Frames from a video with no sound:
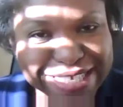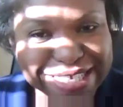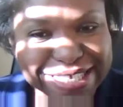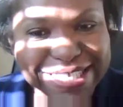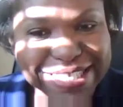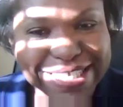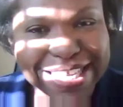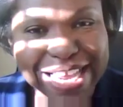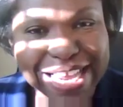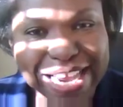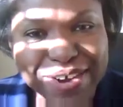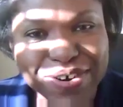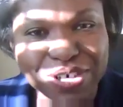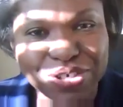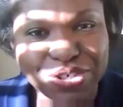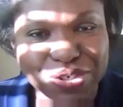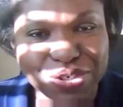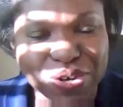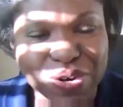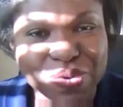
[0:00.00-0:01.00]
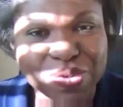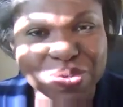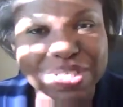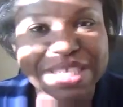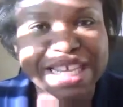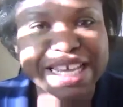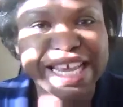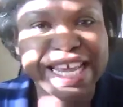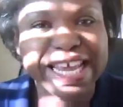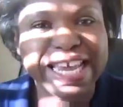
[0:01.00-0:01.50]
And Tara
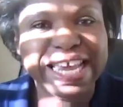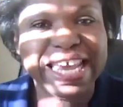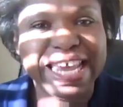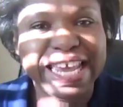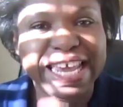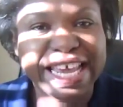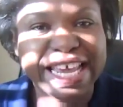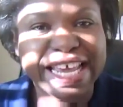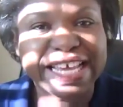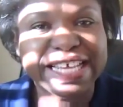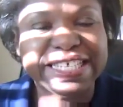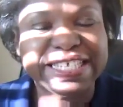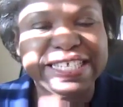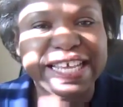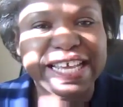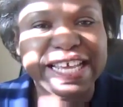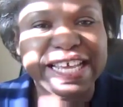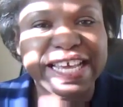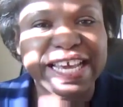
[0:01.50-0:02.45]
Jones is